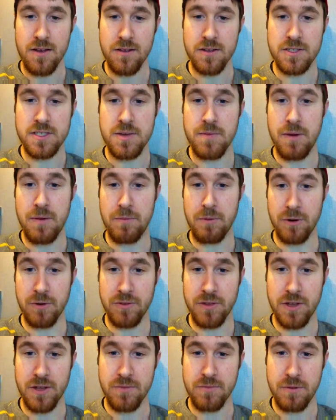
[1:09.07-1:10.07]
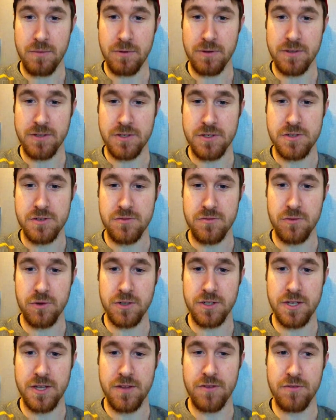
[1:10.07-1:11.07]
let's say, my birthday. My birthday is June
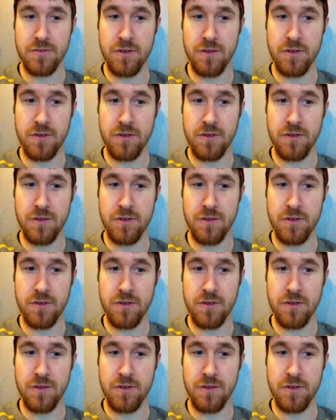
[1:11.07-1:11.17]
14th,